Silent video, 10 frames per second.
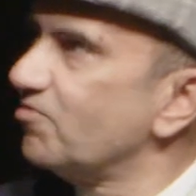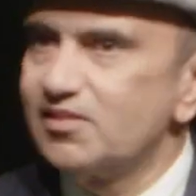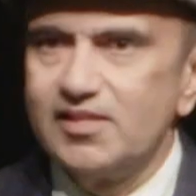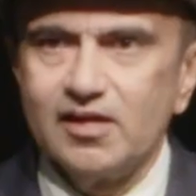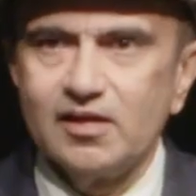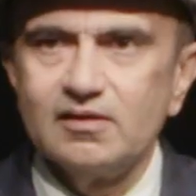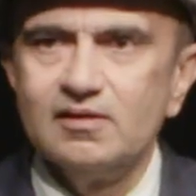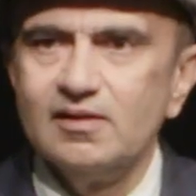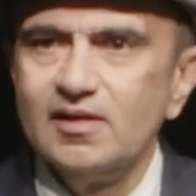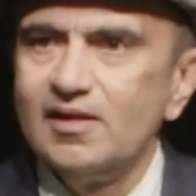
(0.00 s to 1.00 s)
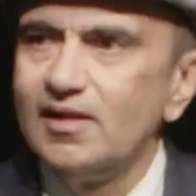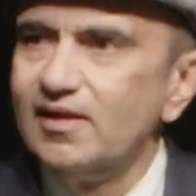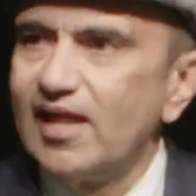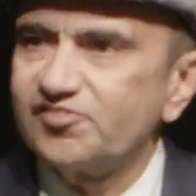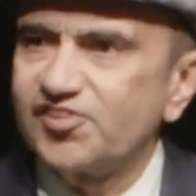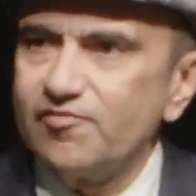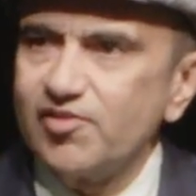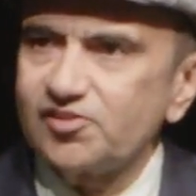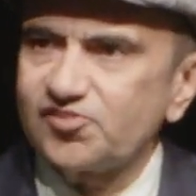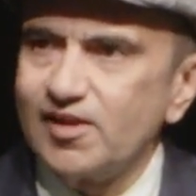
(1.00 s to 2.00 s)
with the
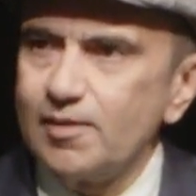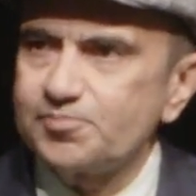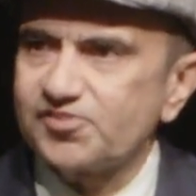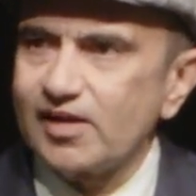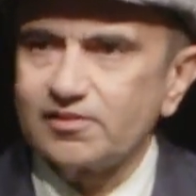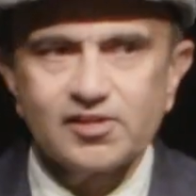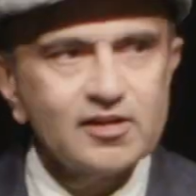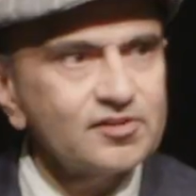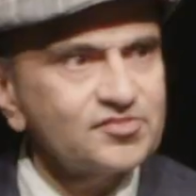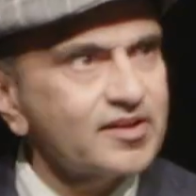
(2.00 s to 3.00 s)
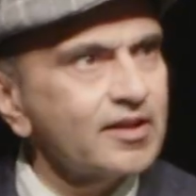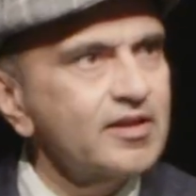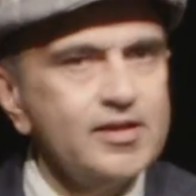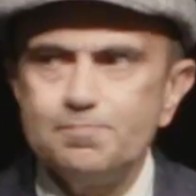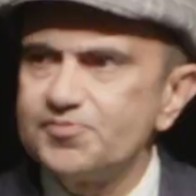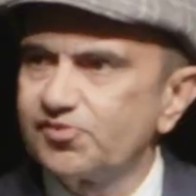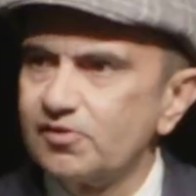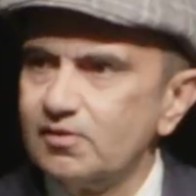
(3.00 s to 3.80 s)
lascivious lips and thirsting hips.